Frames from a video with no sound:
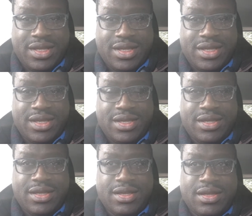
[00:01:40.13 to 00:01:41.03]

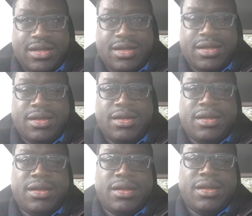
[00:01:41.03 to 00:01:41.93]

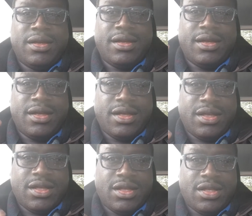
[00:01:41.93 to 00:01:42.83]

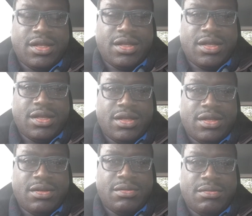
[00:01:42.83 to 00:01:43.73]

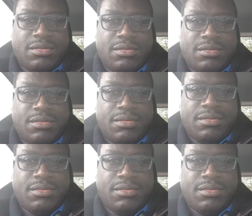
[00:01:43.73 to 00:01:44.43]
Nothing is said.